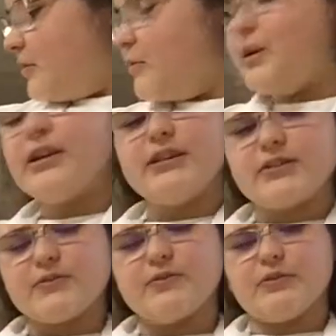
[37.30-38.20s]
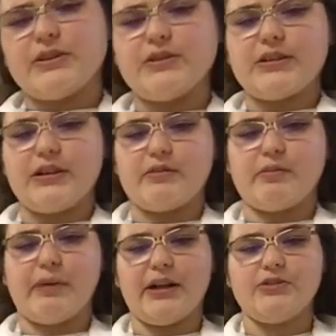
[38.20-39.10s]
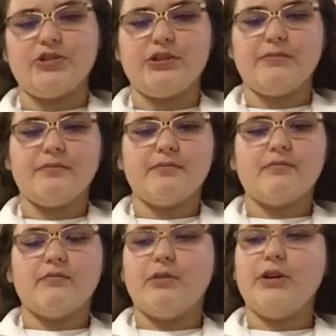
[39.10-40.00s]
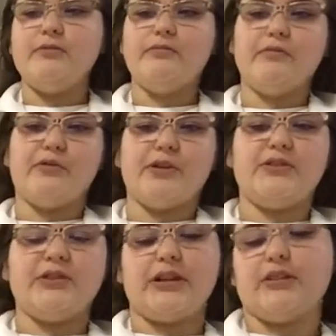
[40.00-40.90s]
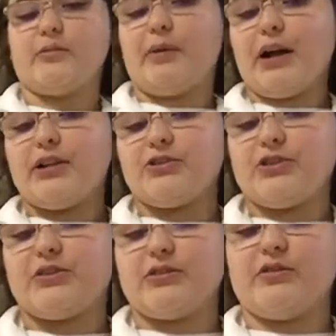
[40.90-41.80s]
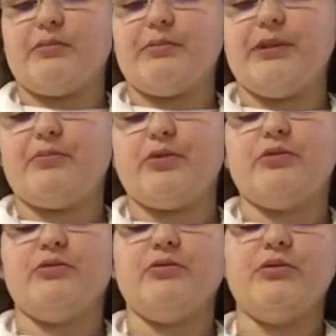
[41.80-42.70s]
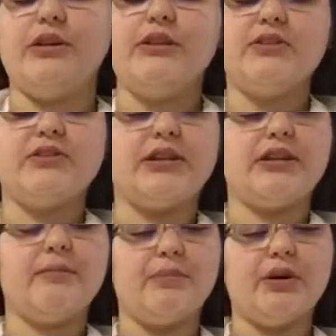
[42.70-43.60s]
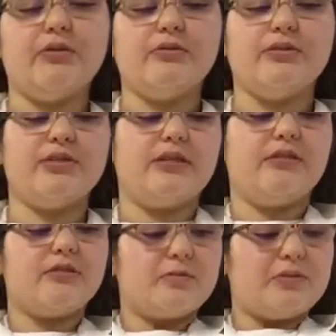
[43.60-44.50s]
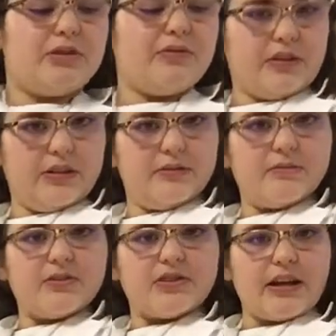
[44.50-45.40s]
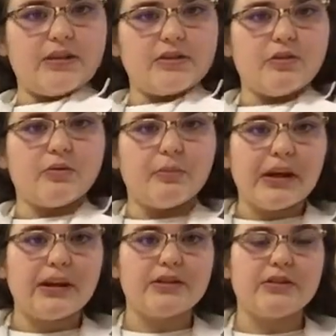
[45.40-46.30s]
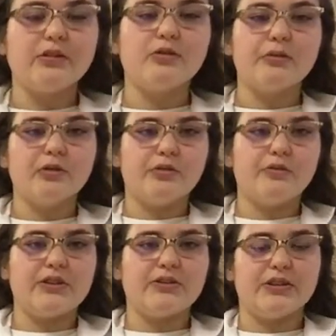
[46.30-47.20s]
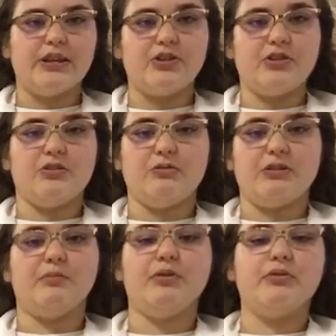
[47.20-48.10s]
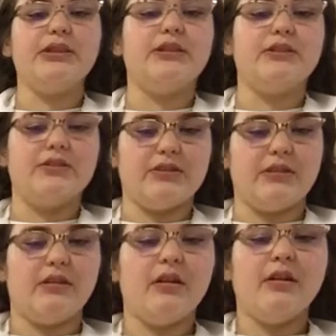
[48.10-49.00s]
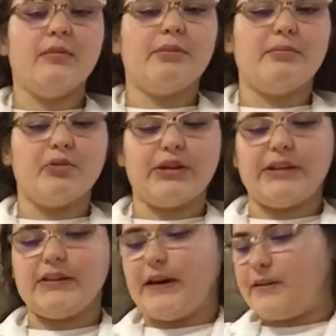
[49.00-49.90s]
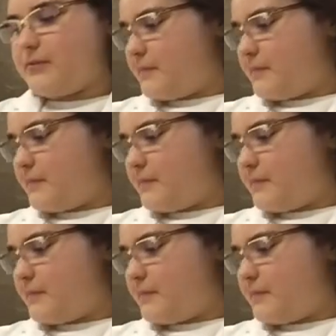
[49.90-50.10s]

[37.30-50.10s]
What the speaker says: What is forensic anthropology? Well, forensic anthropologists are the people who study bones and specifically skeletal remains in criminal investigations with the police and people like that.